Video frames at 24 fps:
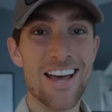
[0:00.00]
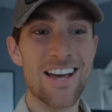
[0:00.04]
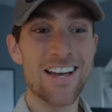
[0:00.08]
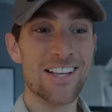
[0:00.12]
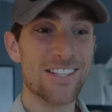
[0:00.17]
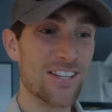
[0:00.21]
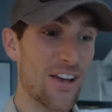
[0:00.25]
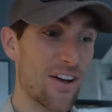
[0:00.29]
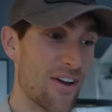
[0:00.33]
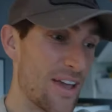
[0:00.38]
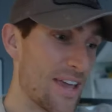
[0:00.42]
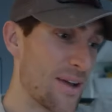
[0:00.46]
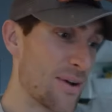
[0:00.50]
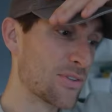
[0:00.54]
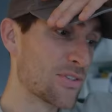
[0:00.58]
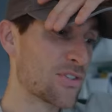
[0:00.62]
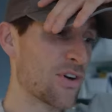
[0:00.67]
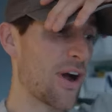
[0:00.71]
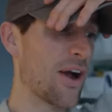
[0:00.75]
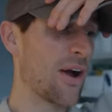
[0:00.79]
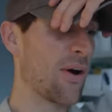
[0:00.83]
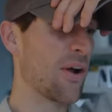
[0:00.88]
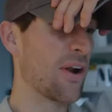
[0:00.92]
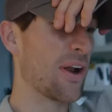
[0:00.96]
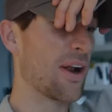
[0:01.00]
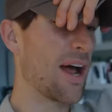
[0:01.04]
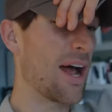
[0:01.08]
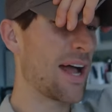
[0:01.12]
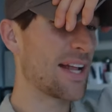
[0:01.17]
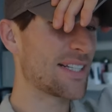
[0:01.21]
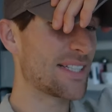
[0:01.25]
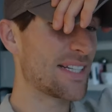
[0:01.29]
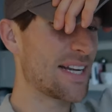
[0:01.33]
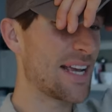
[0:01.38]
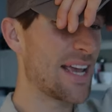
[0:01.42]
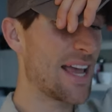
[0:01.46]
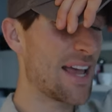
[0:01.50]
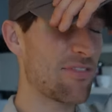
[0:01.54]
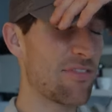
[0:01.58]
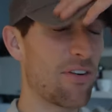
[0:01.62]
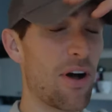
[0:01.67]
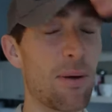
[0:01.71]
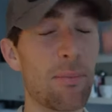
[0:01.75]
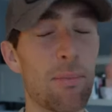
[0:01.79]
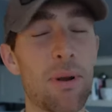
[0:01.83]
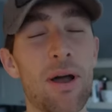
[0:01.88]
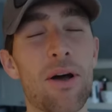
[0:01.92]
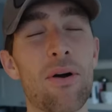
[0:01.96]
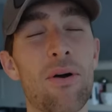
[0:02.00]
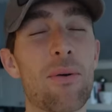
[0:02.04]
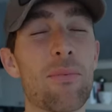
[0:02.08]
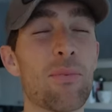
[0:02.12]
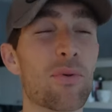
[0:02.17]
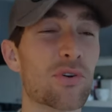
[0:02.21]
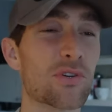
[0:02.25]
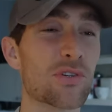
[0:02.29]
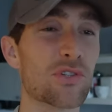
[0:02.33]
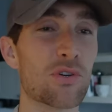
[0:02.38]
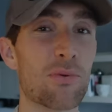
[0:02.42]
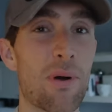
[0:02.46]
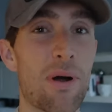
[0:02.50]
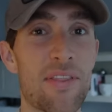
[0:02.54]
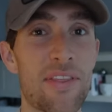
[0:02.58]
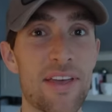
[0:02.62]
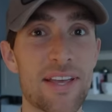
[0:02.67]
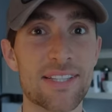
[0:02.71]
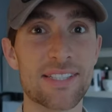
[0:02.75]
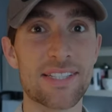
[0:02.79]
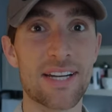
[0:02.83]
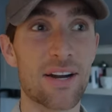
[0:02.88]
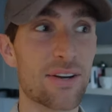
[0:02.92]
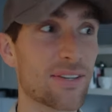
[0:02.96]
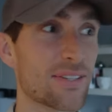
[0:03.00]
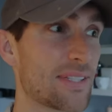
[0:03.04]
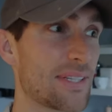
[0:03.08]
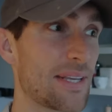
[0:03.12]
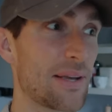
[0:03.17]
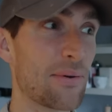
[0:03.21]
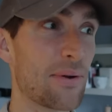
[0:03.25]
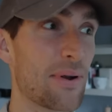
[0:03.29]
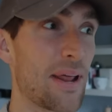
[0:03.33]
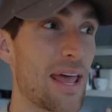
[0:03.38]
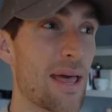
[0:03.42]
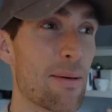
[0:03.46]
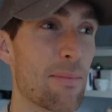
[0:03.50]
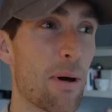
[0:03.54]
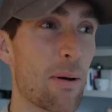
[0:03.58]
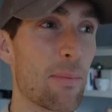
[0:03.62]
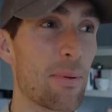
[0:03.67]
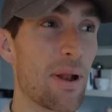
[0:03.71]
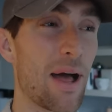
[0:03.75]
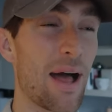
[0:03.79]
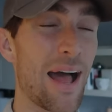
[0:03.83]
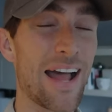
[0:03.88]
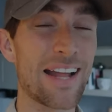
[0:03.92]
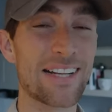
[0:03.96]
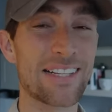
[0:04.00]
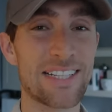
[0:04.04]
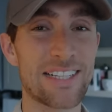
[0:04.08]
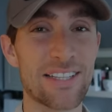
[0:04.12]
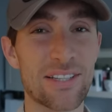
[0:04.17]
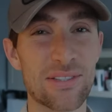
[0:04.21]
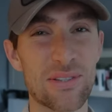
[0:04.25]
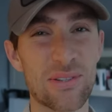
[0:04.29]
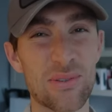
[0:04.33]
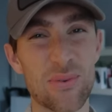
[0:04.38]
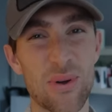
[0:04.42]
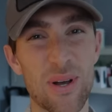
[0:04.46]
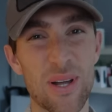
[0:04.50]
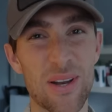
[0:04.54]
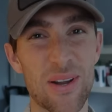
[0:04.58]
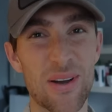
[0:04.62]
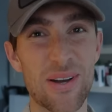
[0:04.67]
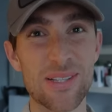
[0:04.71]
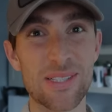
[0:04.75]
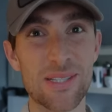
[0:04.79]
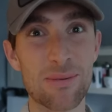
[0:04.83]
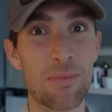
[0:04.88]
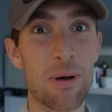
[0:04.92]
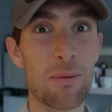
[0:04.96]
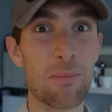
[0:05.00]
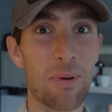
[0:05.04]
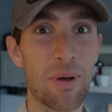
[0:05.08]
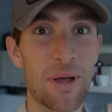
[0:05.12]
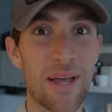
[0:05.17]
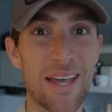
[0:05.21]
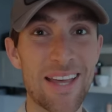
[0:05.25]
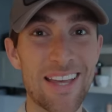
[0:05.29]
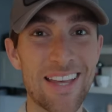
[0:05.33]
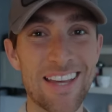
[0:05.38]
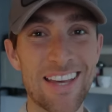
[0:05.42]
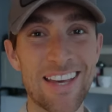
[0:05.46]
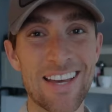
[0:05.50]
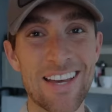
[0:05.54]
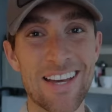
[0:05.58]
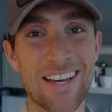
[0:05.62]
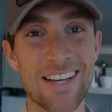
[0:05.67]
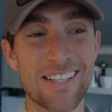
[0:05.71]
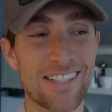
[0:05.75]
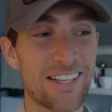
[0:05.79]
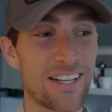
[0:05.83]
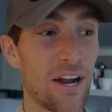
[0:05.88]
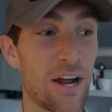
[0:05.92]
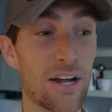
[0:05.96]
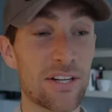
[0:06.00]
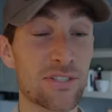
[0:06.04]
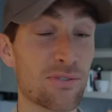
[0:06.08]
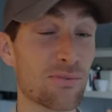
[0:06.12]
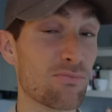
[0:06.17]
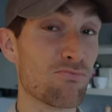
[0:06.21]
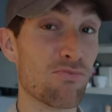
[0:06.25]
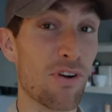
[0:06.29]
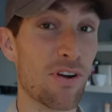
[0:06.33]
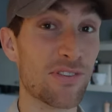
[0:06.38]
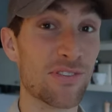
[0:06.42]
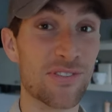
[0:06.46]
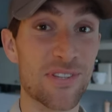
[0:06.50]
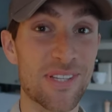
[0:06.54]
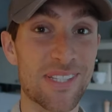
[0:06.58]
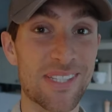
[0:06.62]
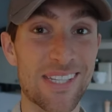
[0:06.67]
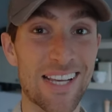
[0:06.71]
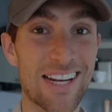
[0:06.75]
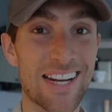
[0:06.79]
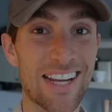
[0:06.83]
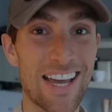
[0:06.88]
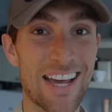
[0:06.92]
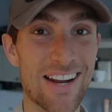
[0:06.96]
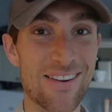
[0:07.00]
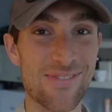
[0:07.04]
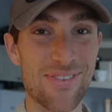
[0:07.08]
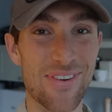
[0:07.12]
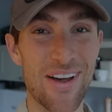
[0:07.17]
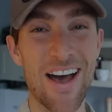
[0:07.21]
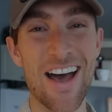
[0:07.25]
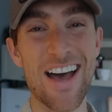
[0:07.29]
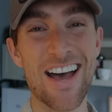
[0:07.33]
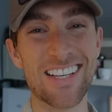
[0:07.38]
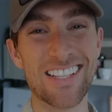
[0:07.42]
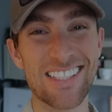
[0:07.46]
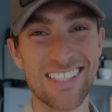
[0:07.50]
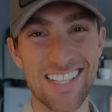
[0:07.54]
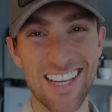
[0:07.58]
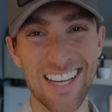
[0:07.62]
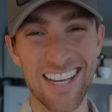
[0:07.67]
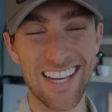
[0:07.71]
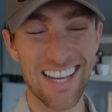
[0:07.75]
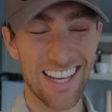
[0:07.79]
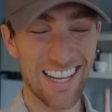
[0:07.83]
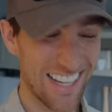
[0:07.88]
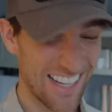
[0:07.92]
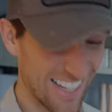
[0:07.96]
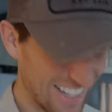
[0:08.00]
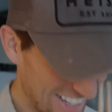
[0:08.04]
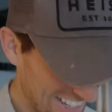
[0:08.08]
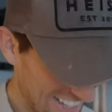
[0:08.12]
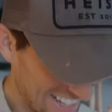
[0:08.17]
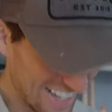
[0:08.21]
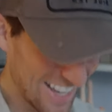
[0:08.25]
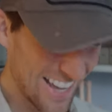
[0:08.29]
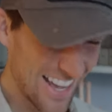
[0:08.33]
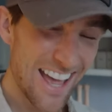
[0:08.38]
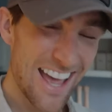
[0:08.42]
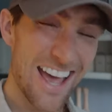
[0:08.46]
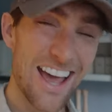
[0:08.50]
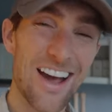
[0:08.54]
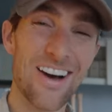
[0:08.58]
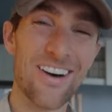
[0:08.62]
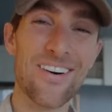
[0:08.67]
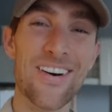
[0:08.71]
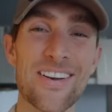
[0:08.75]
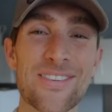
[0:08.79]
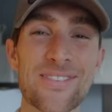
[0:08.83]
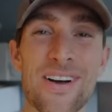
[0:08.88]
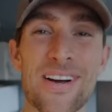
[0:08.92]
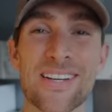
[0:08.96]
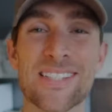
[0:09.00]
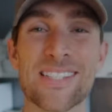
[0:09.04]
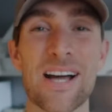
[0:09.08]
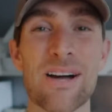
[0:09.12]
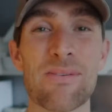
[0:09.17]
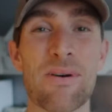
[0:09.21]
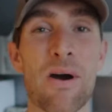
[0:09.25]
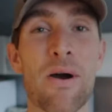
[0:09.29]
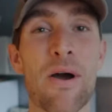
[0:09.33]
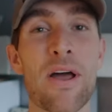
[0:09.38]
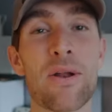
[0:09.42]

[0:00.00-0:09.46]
So he will try it on, and actually, if I'm like, oh, I'm not sure about this, and I'll see it on him, I'll be like, actually, it does look quite nice. I might buy it. So then I'd run to the till and get it first. It always works out well.